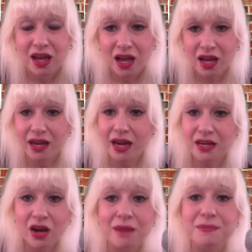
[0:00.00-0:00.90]
I
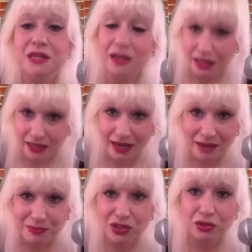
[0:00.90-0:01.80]
know.
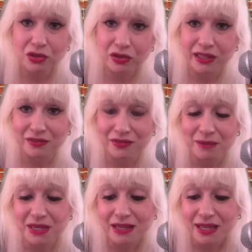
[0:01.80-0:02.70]
Absolutely,
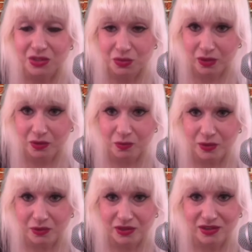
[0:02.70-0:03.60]
and that's what
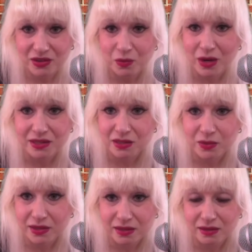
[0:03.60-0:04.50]
we did. I did
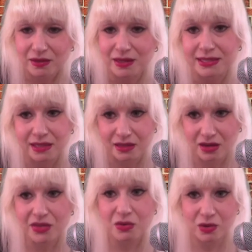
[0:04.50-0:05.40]
with
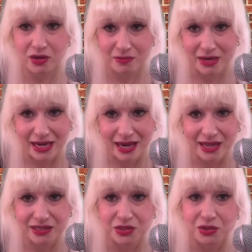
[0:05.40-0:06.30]
another one of my
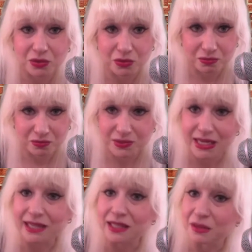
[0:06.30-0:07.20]
cats who
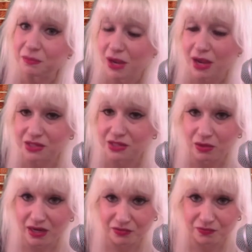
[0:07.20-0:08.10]
sadly passed
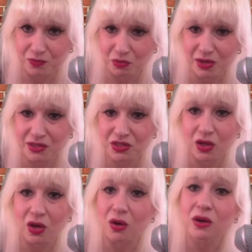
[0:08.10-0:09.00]
away a few months ago.